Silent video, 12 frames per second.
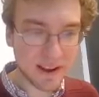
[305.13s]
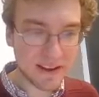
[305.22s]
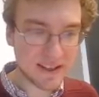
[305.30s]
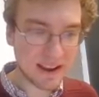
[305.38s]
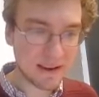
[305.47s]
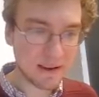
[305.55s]

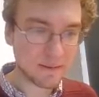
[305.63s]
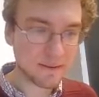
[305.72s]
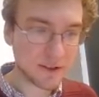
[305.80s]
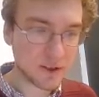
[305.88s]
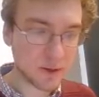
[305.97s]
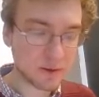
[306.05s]
knot to have
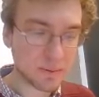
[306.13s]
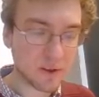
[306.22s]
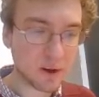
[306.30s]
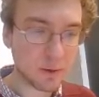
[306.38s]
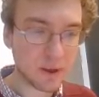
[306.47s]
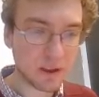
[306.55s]
a Jones
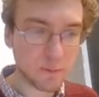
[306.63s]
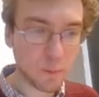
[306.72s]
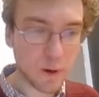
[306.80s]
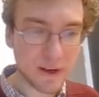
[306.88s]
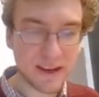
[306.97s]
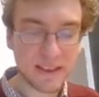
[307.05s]
polynomial of
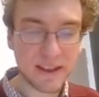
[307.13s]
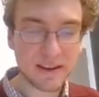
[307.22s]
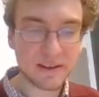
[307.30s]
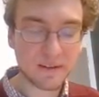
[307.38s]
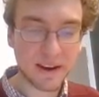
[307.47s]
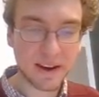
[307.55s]
1, and
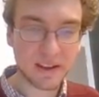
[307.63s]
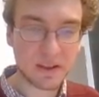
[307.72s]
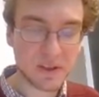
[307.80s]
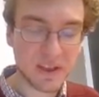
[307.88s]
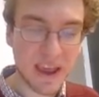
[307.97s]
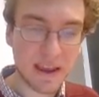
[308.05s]
then defining
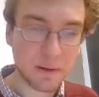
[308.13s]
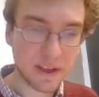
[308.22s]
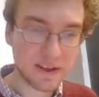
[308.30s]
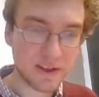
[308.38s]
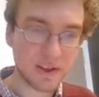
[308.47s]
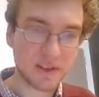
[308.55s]
some skein
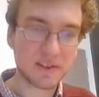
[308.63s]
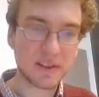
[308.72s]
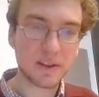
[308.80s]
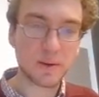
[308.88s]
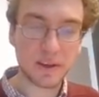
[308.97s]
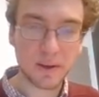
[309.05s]
relations
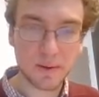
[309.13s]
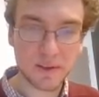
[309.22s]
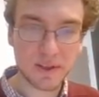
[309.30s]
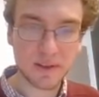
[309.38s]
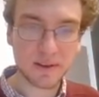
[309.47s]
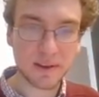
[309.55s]
that you can
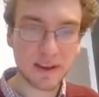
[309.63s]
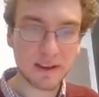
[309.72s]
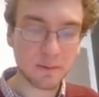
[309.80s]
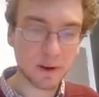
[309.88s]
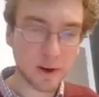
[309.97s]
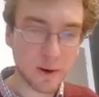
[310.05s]
use to
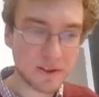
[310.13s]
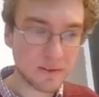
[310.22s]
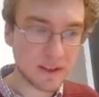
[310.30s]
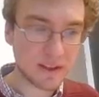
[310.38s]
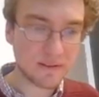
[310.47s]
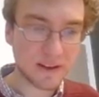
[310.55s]

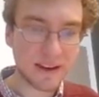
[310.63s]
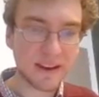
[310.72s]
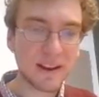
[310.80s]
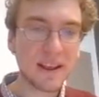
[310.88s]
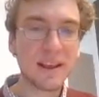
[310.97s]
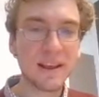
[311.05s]
recursively define it.